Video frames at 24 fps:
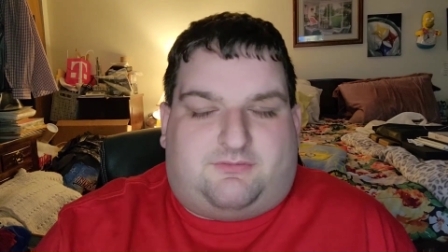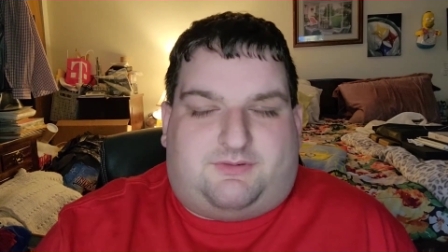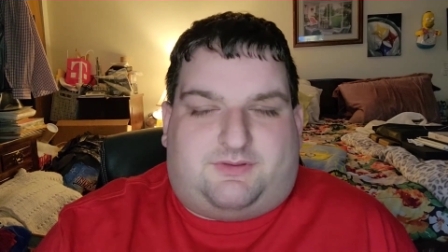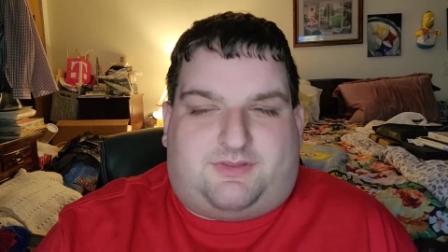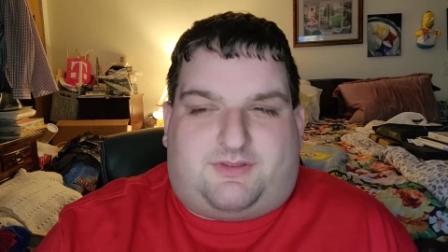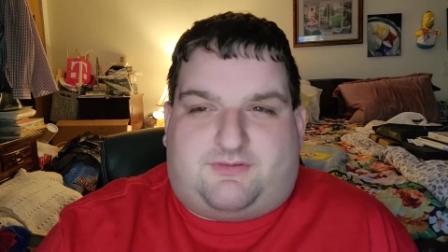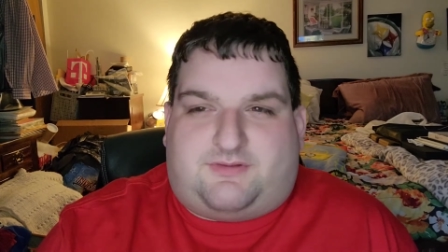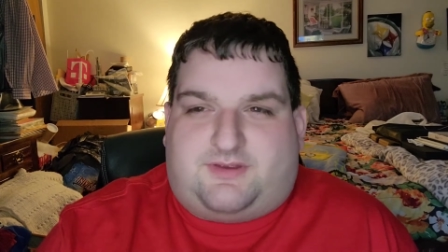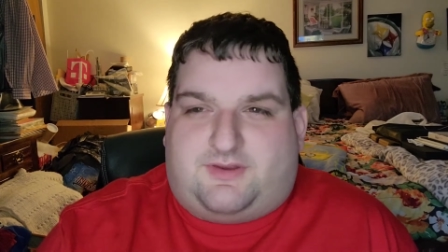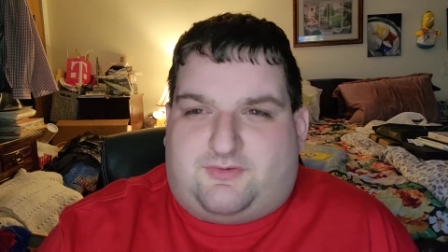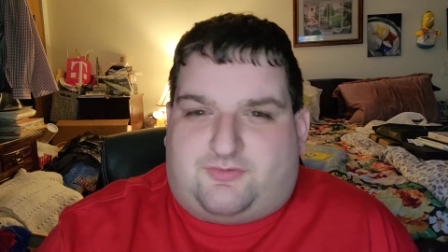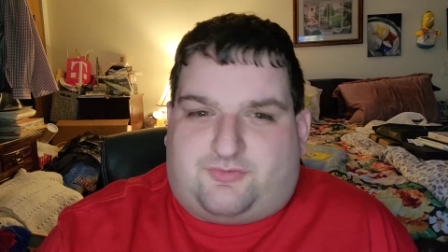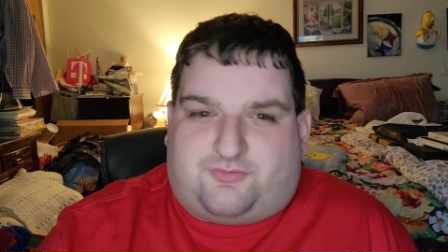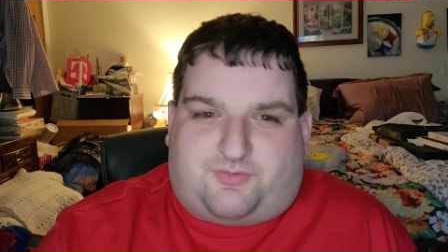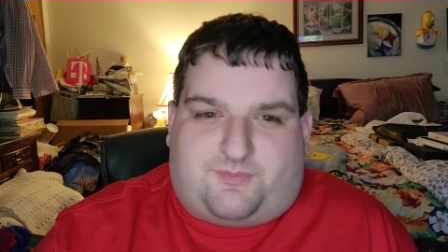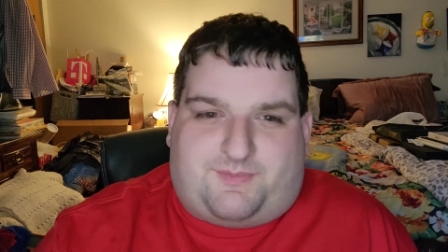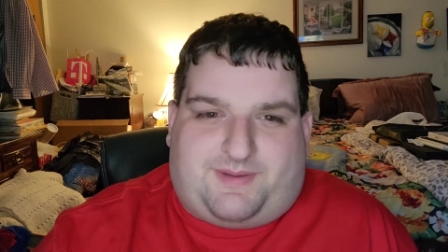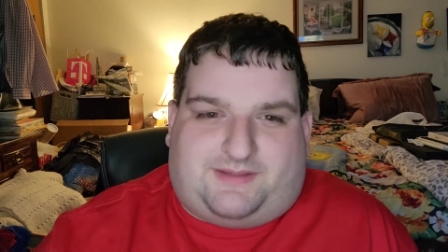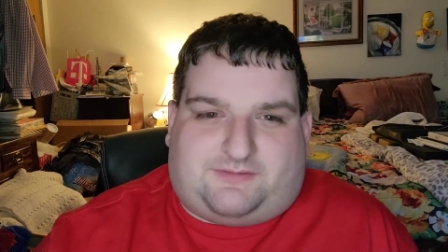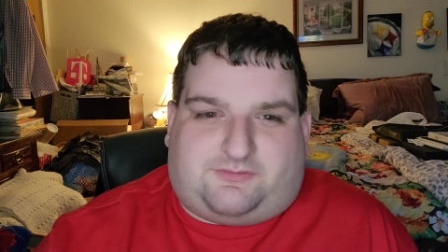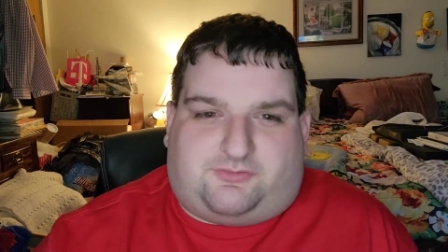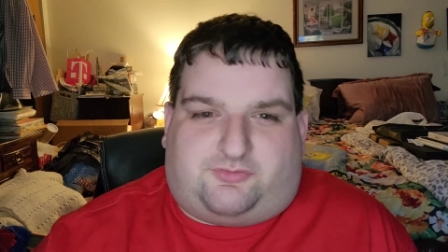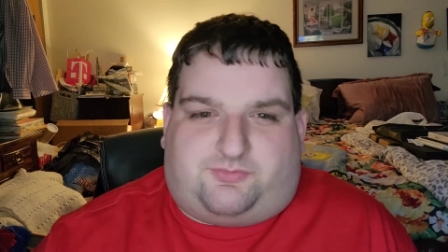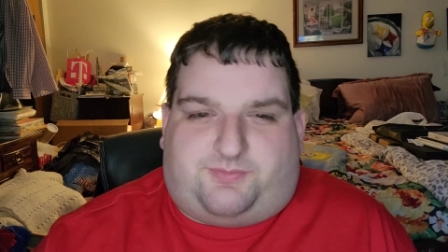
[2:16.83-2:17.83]
with the teachers from
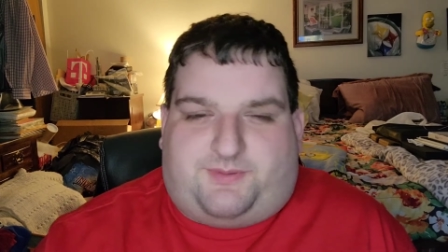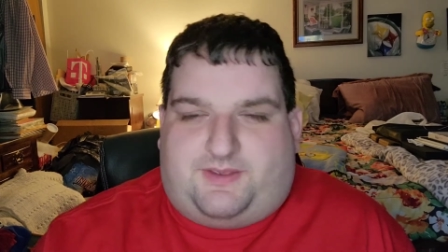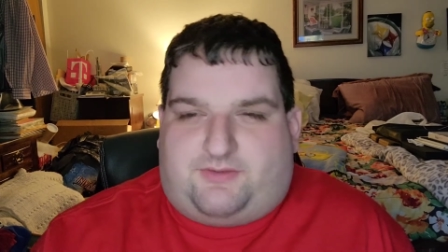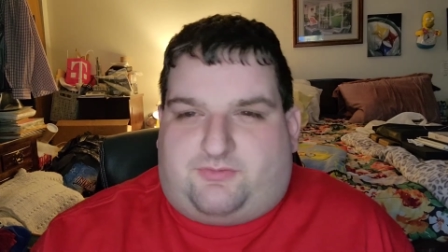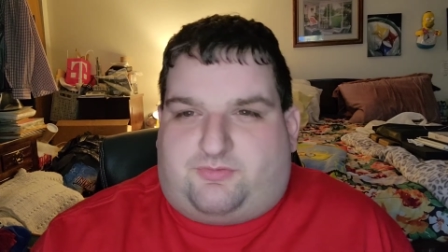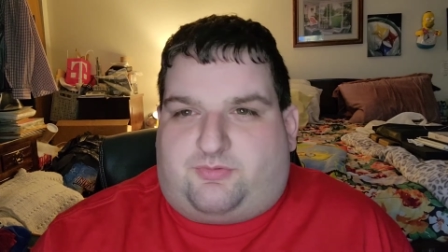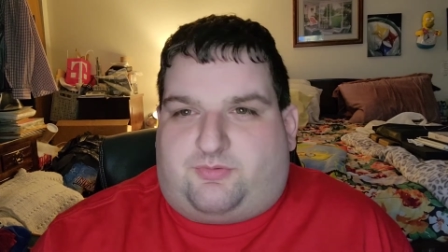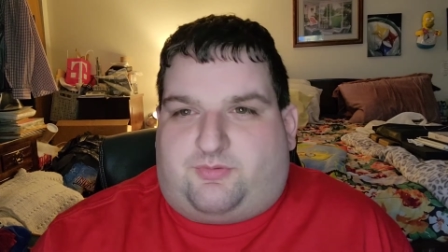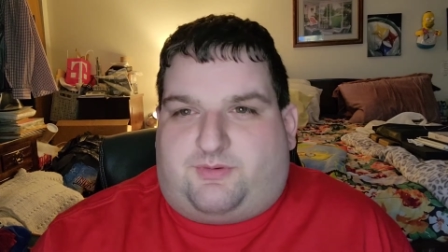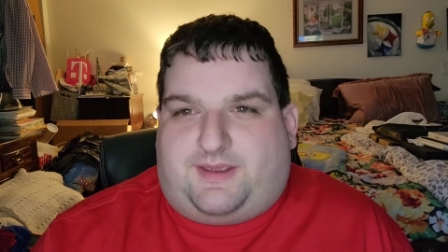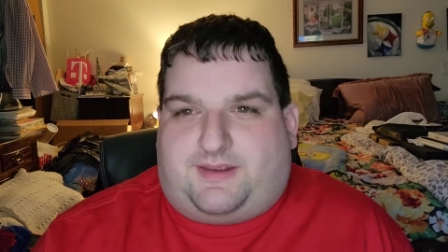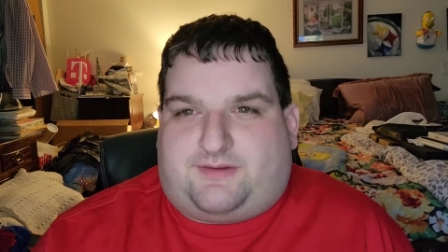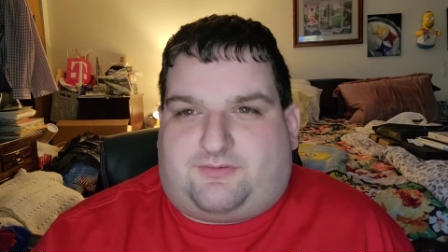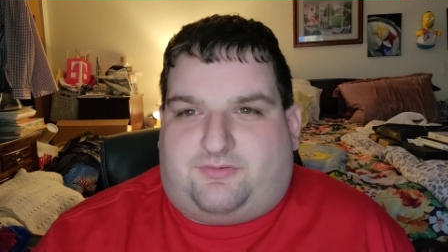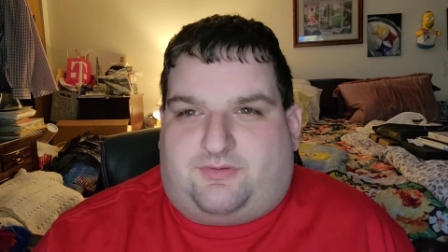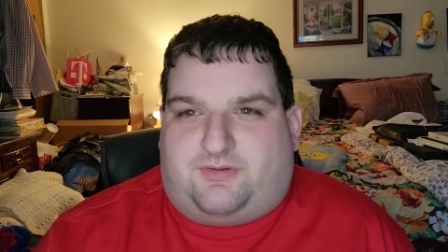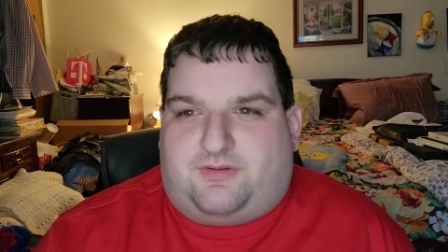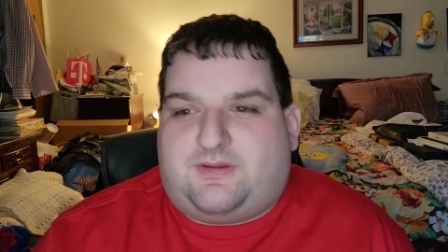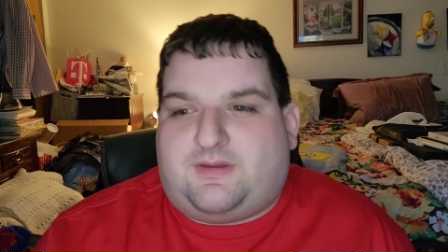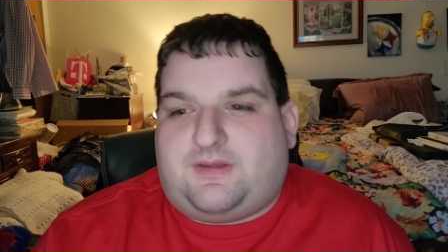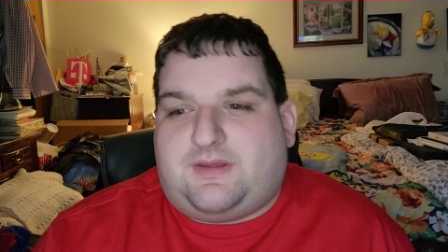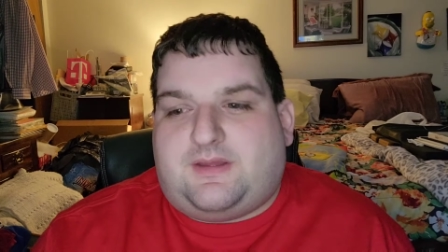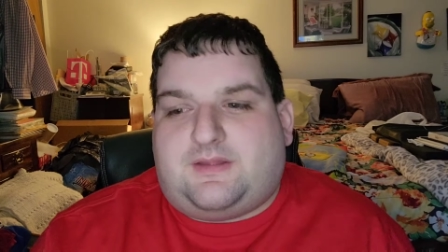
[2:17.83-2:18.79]
outer space who were actually